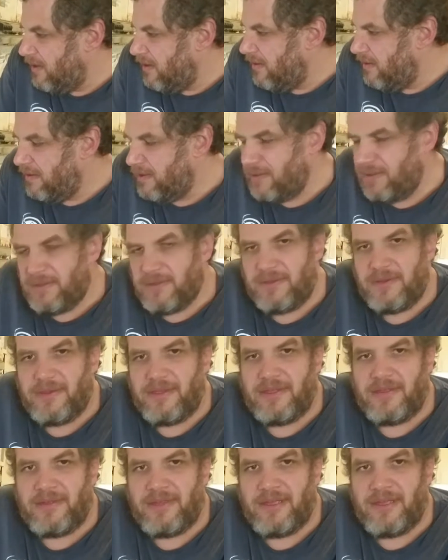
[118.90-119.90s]
Well,
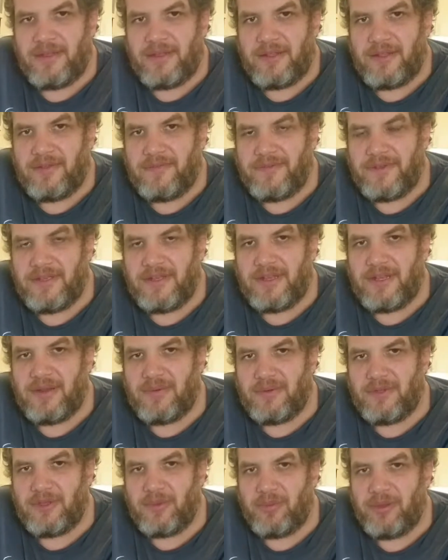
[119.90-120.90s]
now that I've figured out
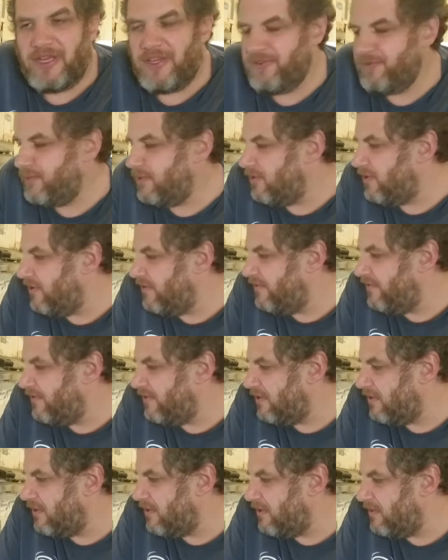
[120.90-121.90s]
what the password is,
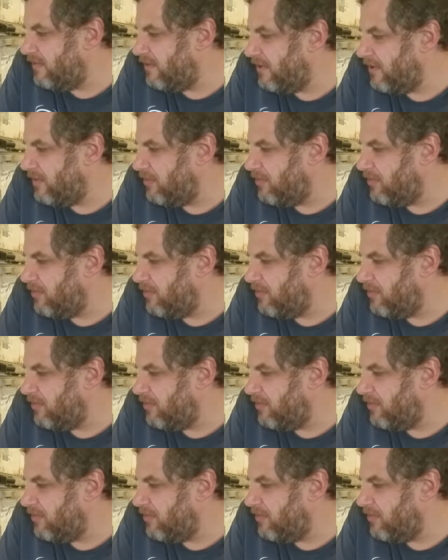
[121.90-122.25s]
I run a